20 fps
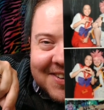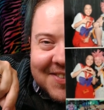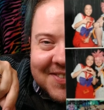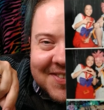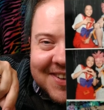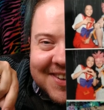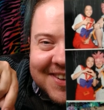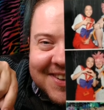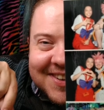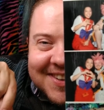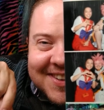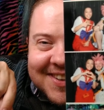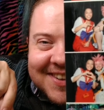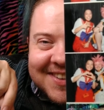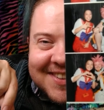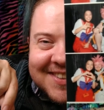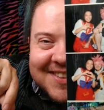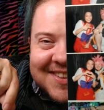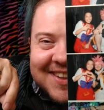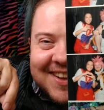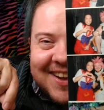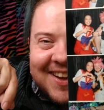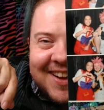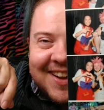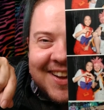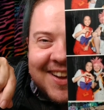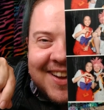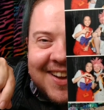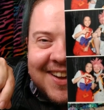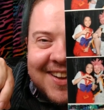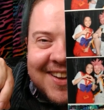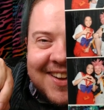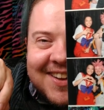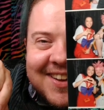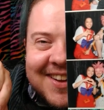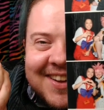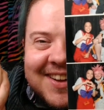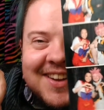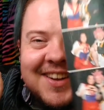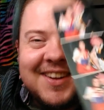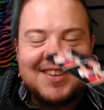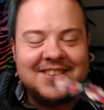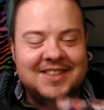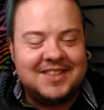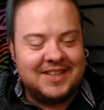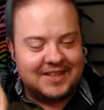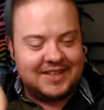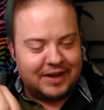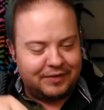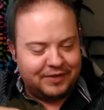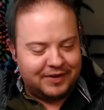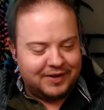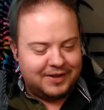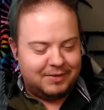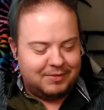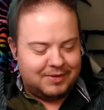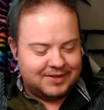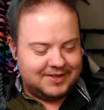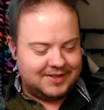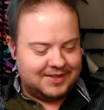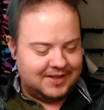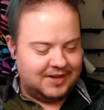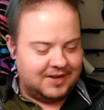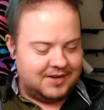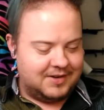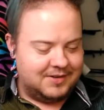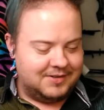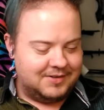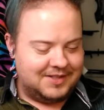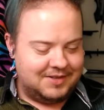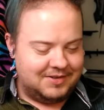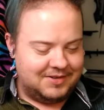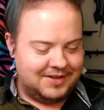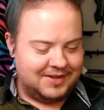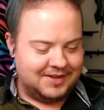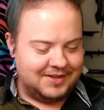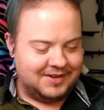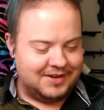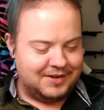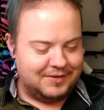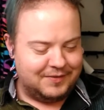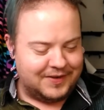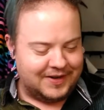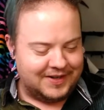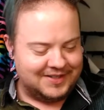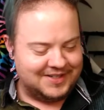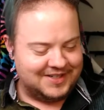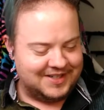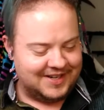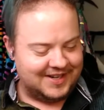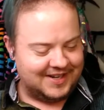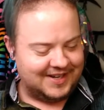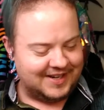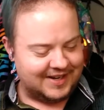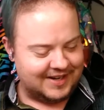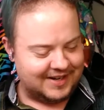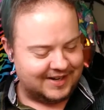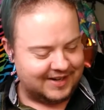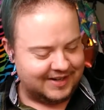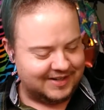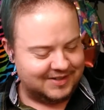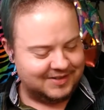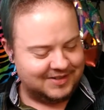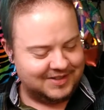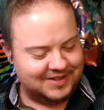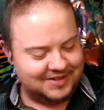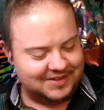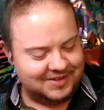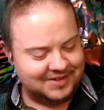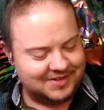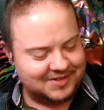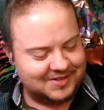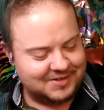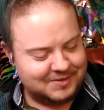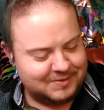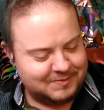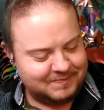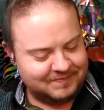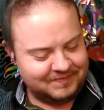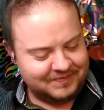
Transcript: Oh my goodness. She definitely wants to go to another convention, and I do too.